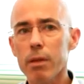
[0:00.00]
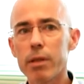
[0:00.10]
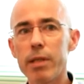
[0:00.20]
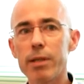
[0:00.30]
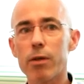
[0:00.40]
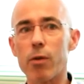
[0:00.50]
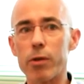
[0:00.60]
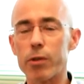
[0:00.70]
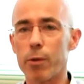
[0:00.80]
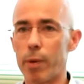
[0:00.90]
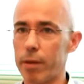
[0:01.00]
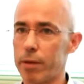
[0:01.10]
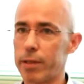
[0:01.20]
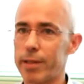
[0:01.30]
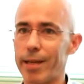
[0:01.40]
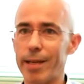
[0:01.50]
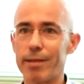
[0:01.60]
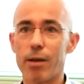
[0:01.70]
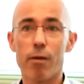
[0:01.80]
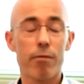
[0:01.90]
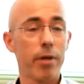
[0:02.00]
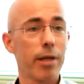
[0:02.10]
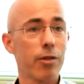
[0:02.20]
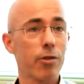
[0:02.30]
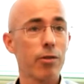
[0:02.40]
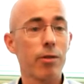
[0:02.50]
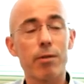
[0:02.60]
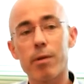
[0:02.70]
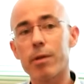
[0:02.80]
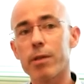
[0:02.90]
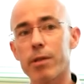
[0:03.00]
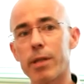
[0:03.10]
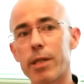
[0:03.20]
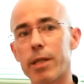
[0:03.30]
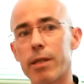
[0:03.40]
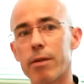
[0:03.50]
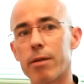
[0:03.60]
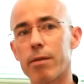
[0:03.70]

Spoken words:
discourse about the state of relations across the